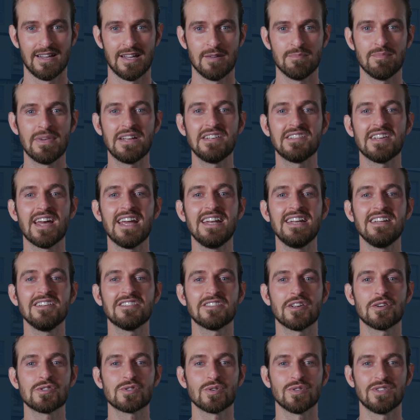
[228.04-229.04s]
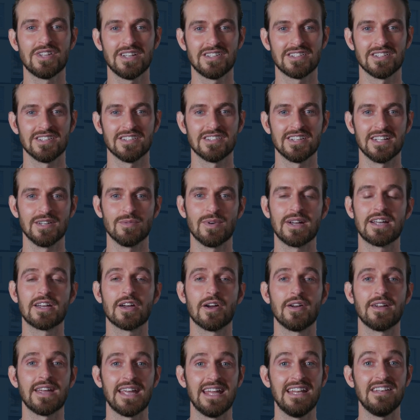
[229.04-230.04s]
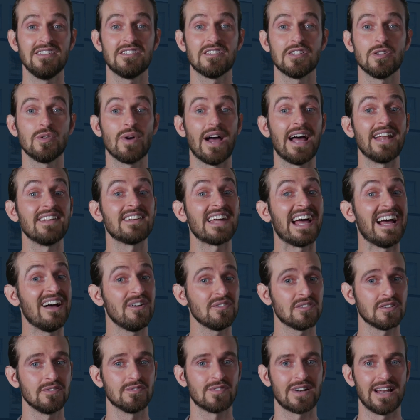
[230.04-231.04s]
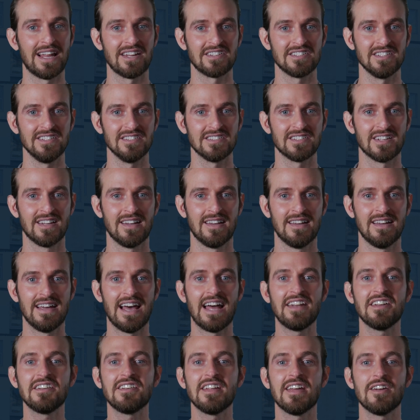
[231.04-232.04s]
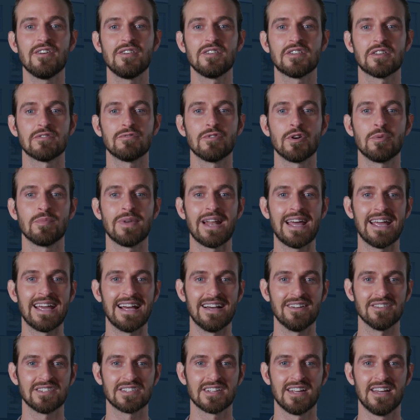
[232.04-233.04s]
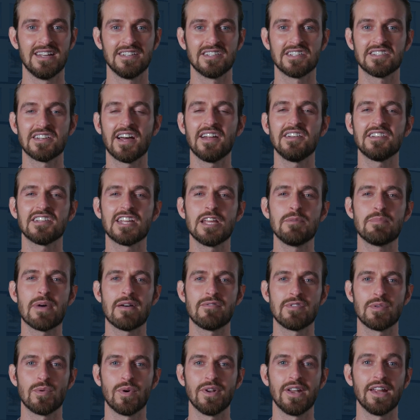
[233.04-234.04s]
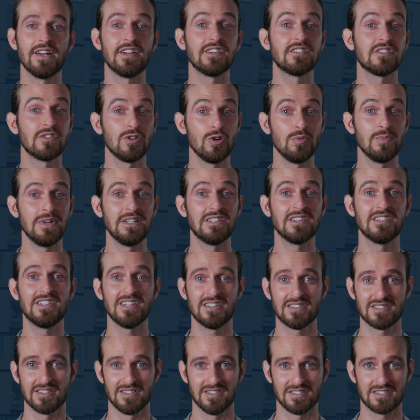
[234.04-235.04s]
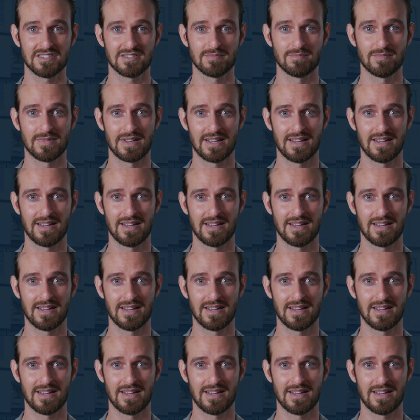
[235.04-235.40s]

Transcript: Maintaining social distancing when going into and out of classes, and adhering to room layouts designed to keep everyone at a 2-meter distance.